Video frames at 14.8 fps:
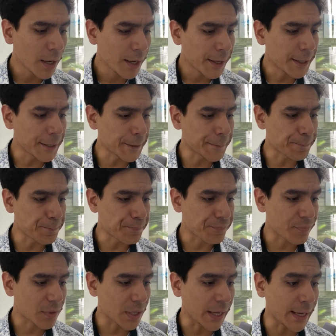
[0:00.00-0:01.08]
Um,
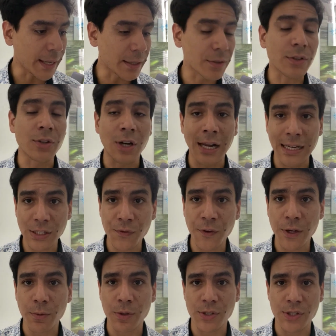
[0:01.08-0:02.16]
and the last
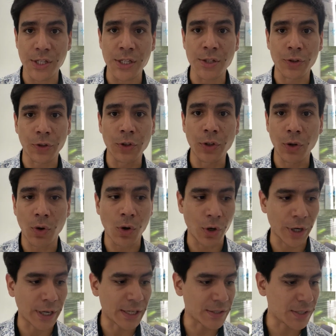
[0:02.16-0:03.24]
thing was the internal
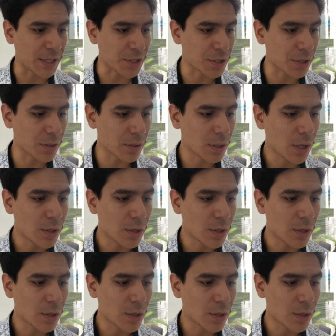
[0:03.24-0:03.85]
organization.